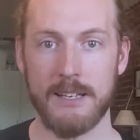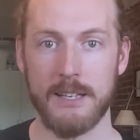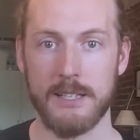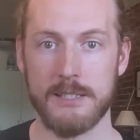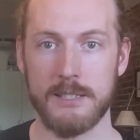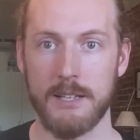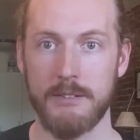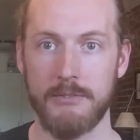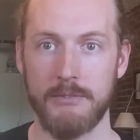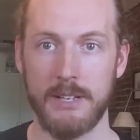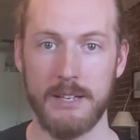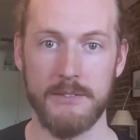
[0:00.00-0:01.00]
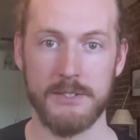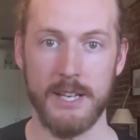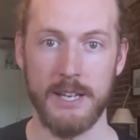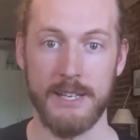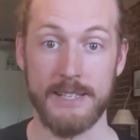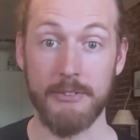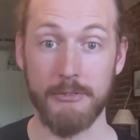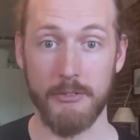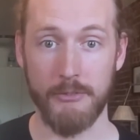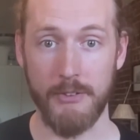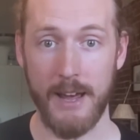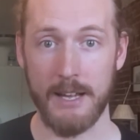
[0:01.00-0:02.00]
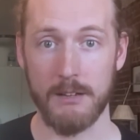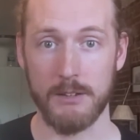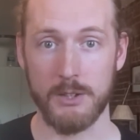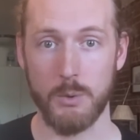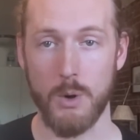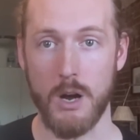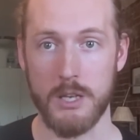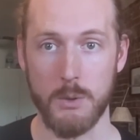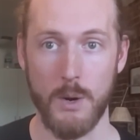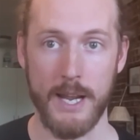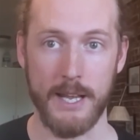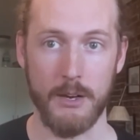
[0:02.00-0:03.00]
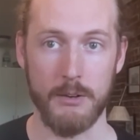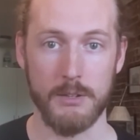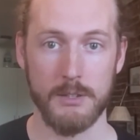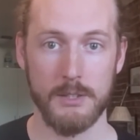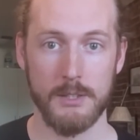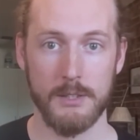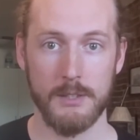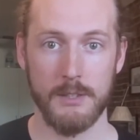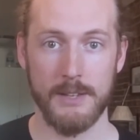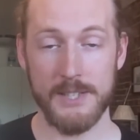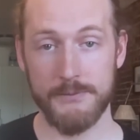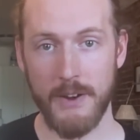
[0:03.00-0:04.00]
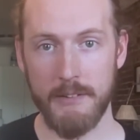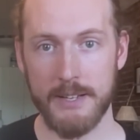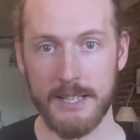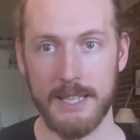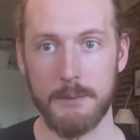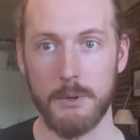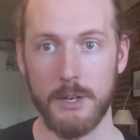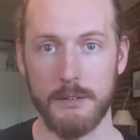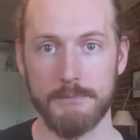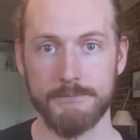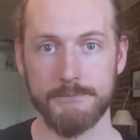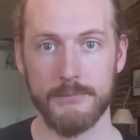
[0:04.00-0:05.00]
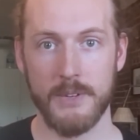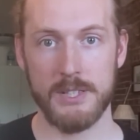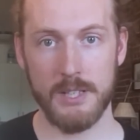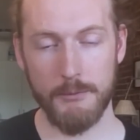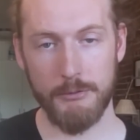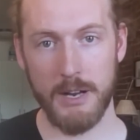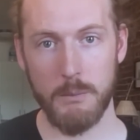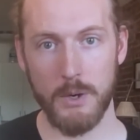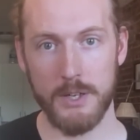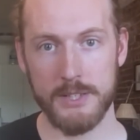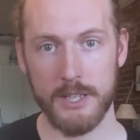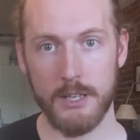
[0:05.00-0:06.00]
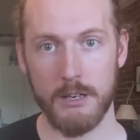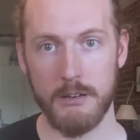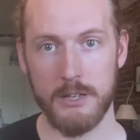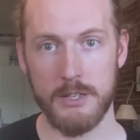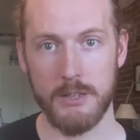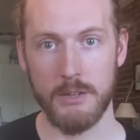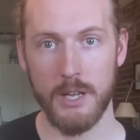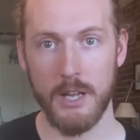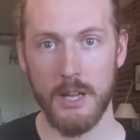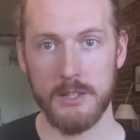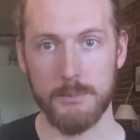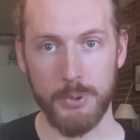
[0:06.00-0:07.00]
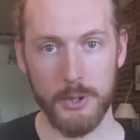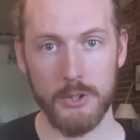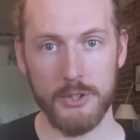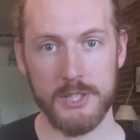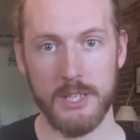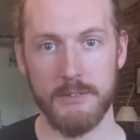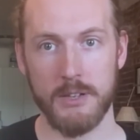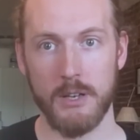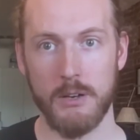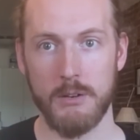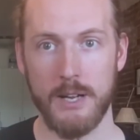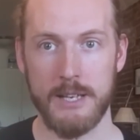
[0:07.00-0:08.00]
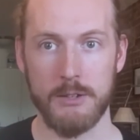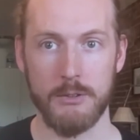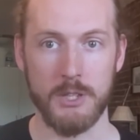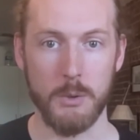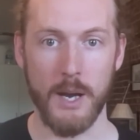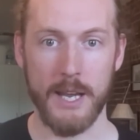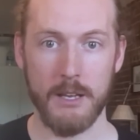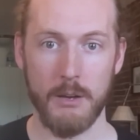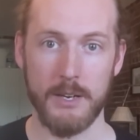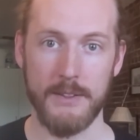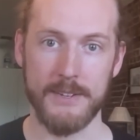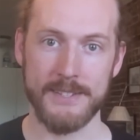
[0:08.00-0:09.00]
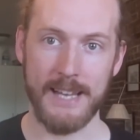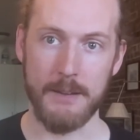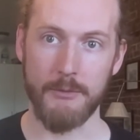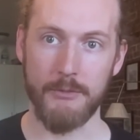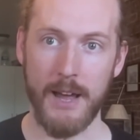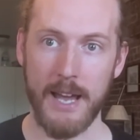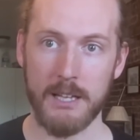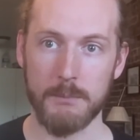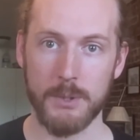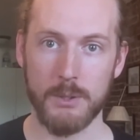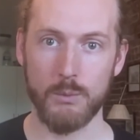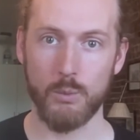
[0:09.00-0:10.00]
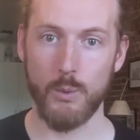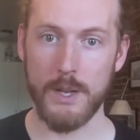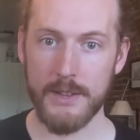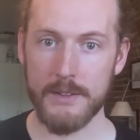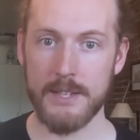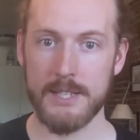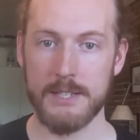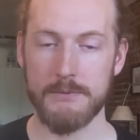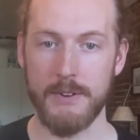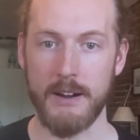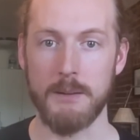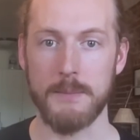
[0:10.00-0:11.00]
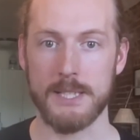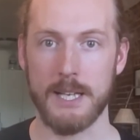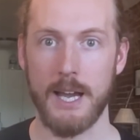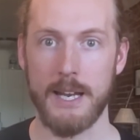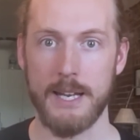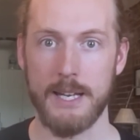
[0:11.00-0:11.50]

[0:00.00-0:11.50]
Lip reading: stuff lives in a different file to our UI code. That's very deliberate. Some frameworks encourage you to put your server code and your UI code in the same file, but we think this is very misguided.